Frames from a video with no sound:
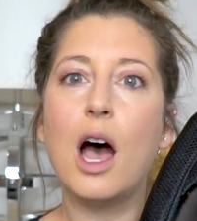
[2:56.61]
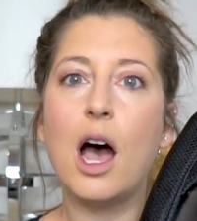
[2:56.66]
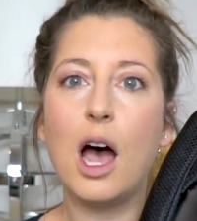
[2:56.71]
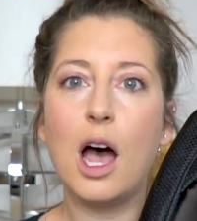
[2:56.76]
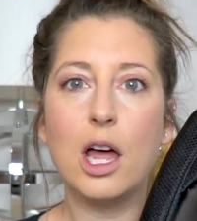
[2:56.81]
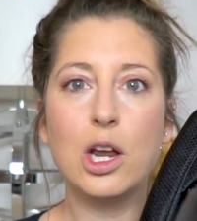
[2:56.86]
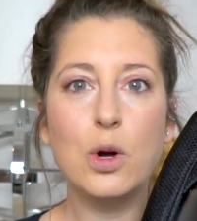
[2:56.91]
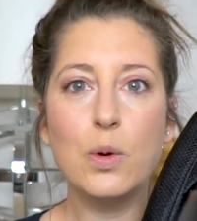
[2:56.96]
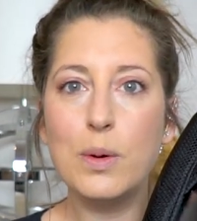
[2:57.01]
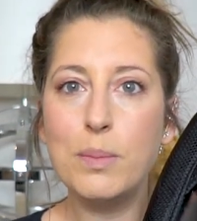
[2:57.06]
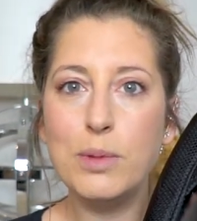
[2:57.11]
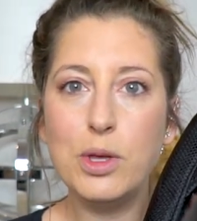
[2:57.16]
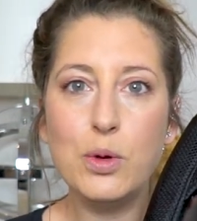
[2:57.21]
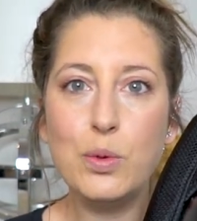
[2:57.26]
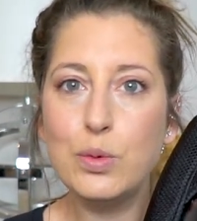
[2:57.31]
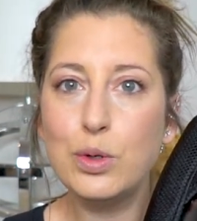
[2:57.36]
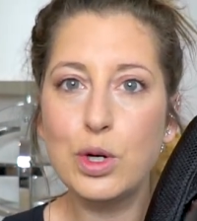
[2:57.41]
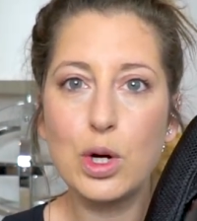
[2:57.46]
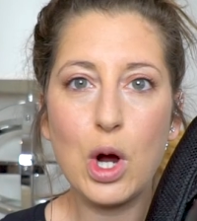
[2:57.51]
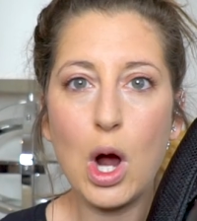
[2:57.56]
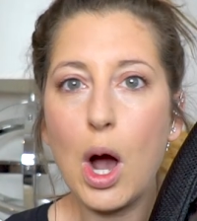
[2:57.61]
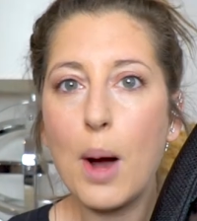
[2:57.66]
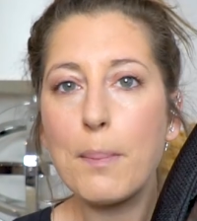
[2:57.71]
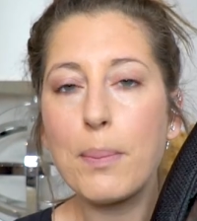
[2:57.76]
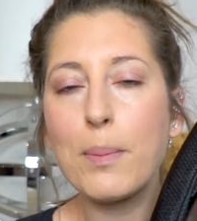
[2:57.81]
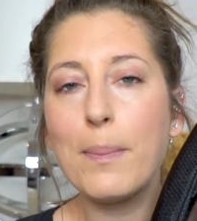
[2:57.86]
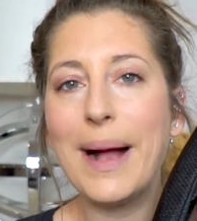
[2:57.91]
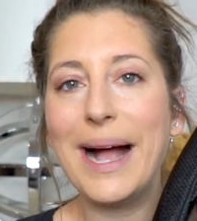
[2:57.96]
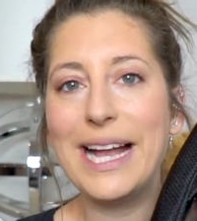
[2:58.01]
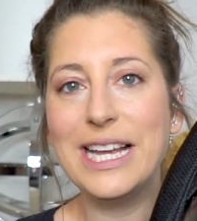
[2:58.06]
autoimmune
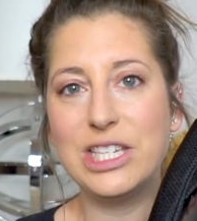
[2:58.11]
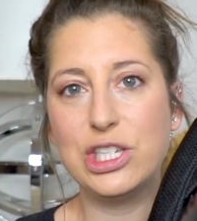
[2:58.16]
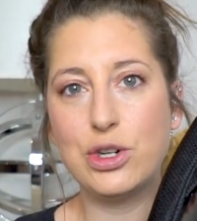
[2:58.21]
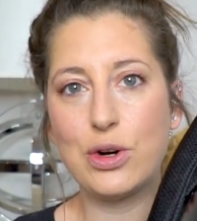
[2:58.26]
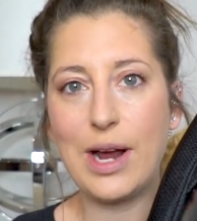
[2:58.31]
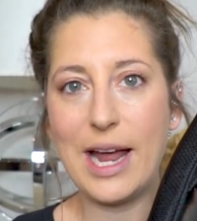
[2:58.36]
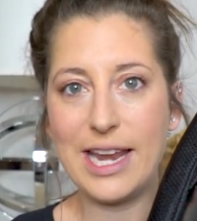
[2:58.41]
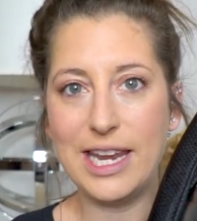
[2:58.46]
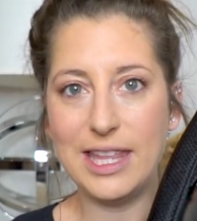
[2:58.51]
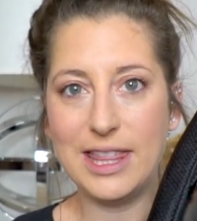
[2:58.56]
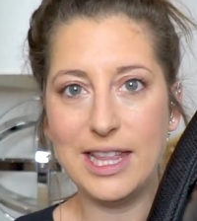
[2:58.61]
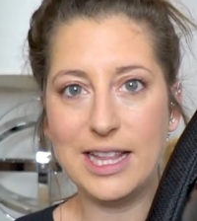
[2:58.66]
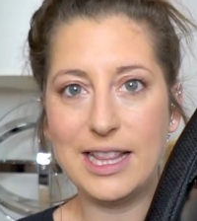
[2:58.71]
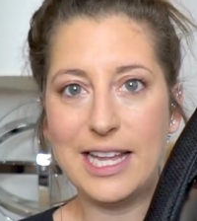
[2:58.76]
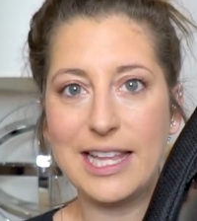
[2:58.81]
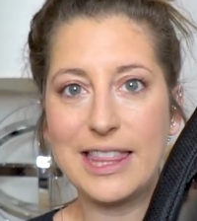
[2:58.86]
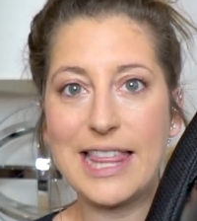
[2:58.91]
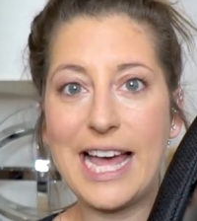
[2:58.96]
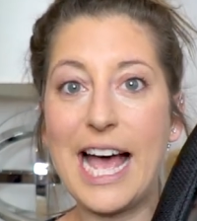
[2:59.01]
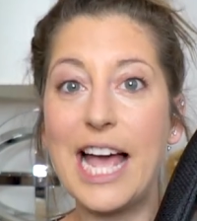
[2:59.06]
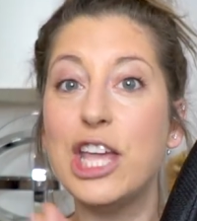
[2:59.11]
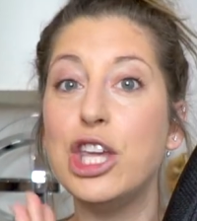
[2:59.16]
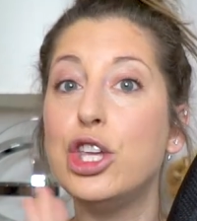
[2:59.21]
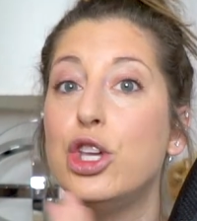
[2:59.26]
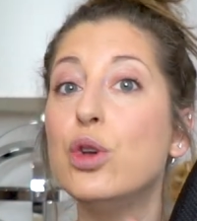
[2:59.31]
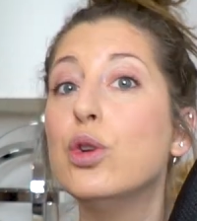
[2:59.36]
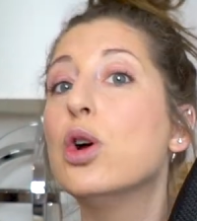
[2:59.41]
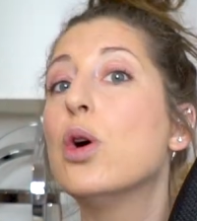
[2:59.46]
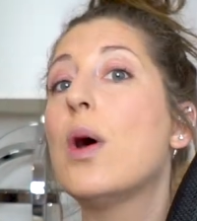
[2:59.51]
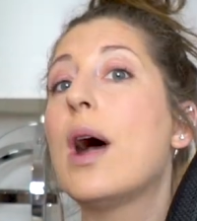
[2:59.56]
compromised or anything like that,
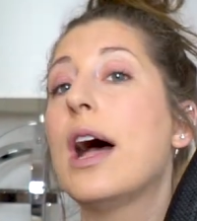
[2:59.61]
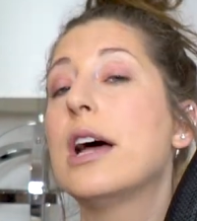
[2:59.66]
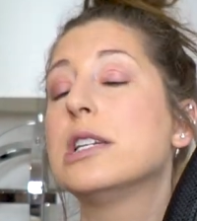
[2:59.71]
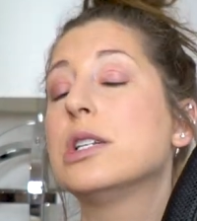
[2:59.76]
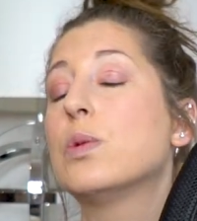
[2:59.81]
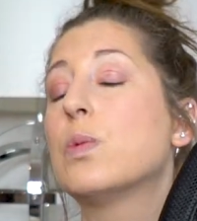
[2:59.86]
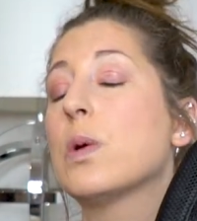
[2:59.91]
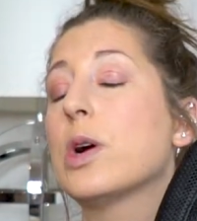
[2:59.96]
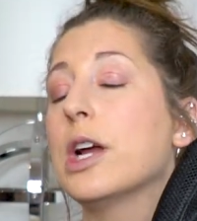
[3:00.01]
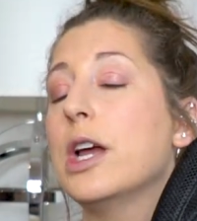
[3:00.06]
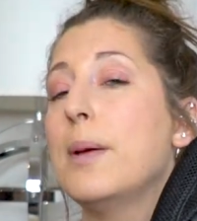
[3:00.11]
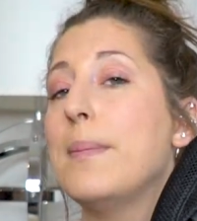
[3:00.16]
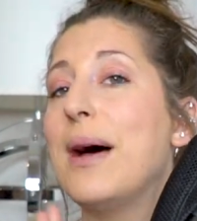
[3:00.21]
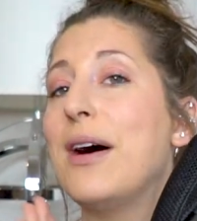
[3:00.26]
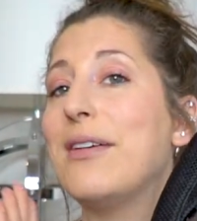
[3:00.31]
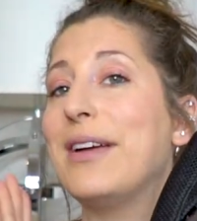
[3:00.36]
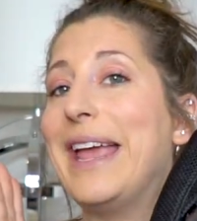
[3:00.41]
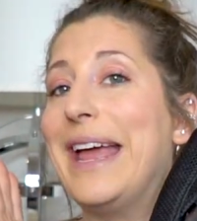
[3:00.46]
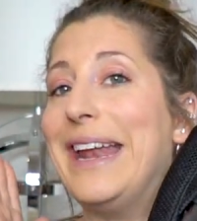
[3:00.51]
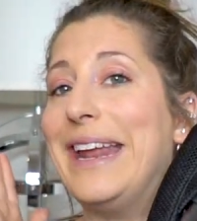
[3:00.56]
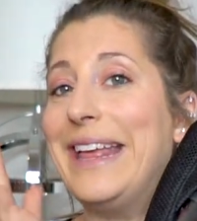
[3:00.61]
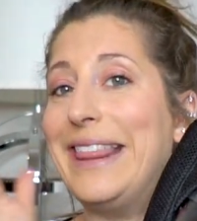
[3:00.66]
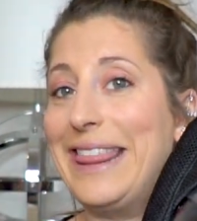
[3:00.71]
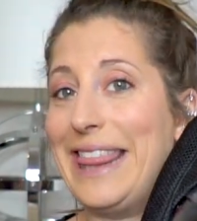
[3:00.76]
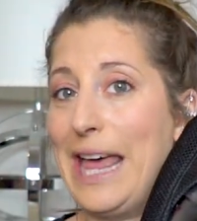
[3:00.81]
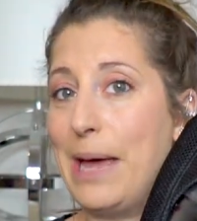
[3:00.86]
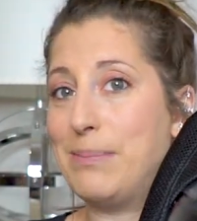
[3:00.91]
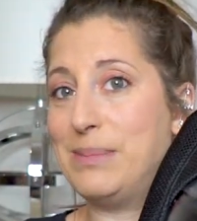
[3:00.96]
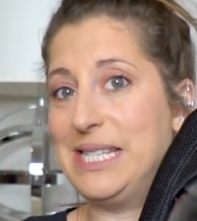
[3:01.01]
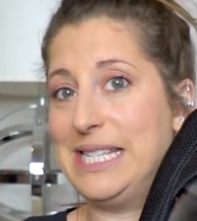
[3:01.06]
you don't have to worry about getting
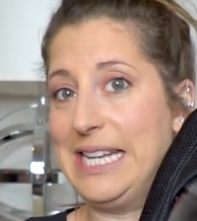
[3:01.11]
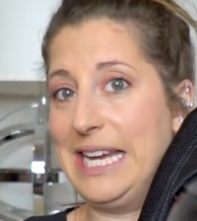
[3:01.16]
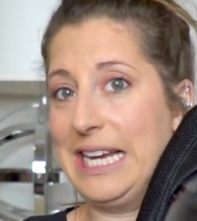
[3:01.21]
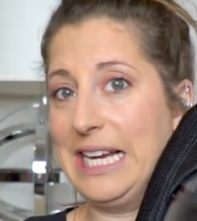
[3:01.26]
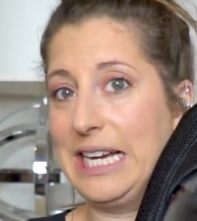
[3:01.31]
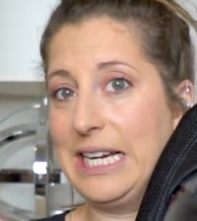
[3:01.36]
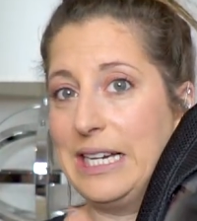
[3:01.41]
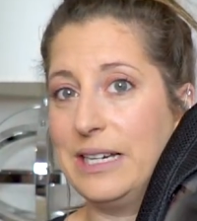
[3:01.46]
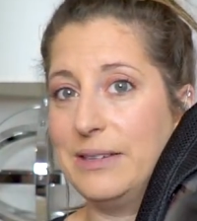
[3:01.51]
them sick